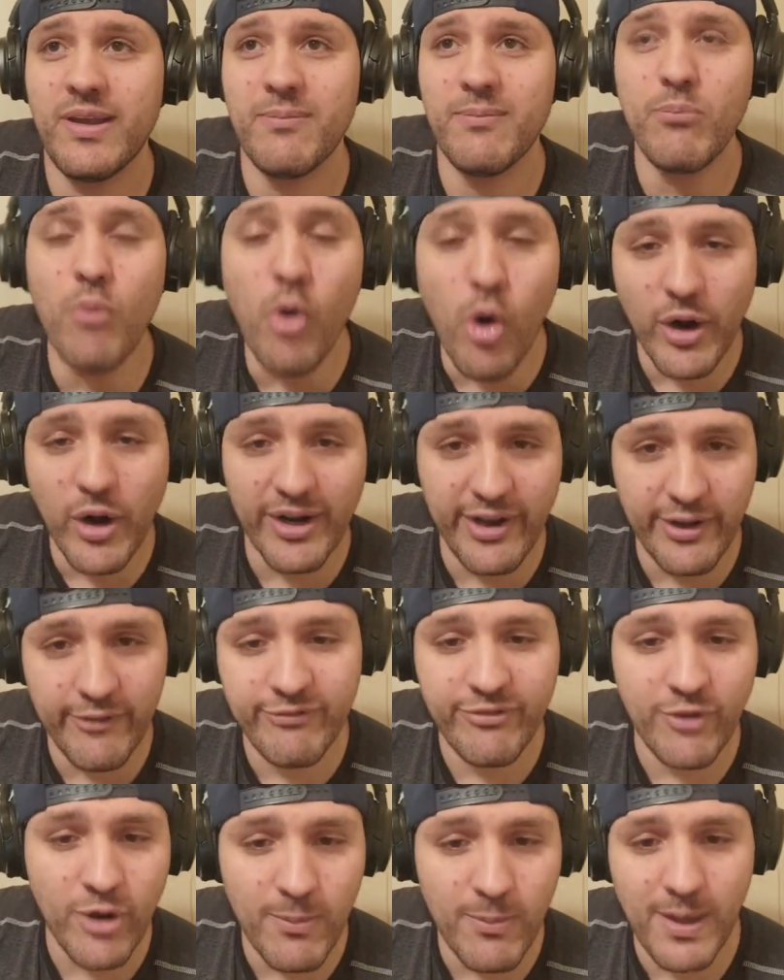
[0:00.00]
more
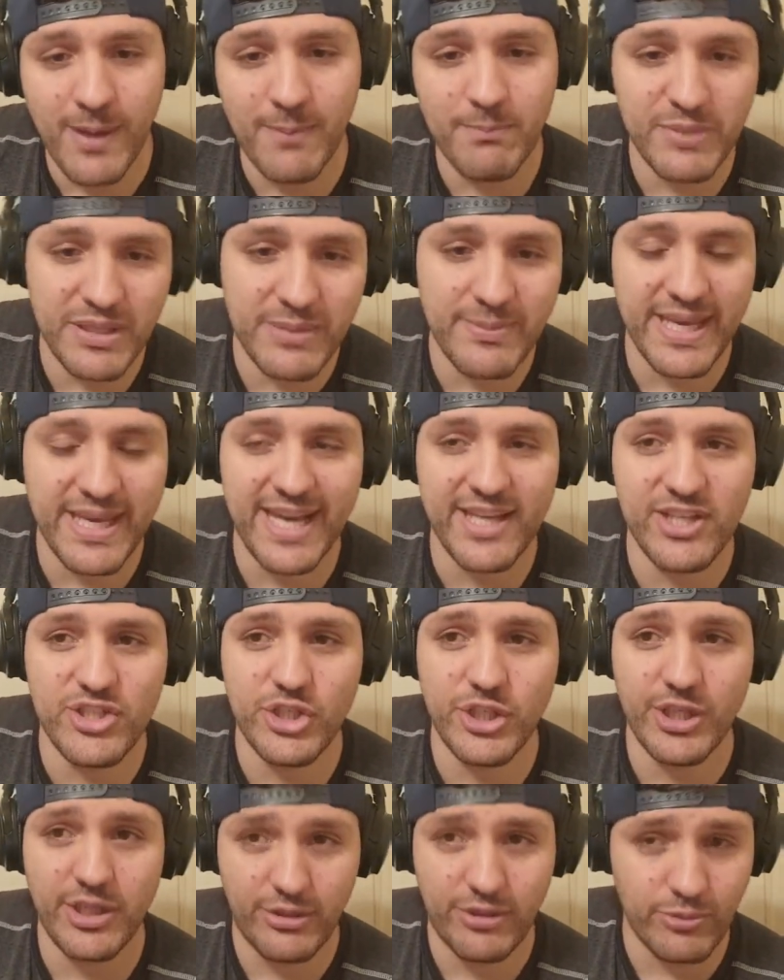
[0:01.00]
info about B B I
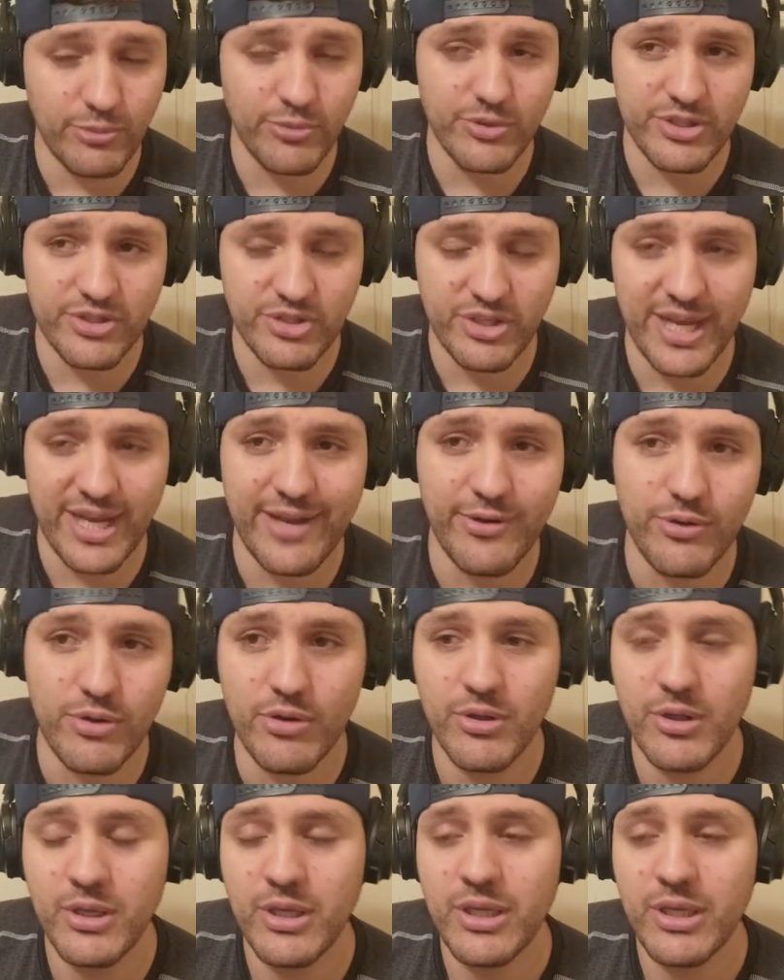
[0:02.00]
G through this channel,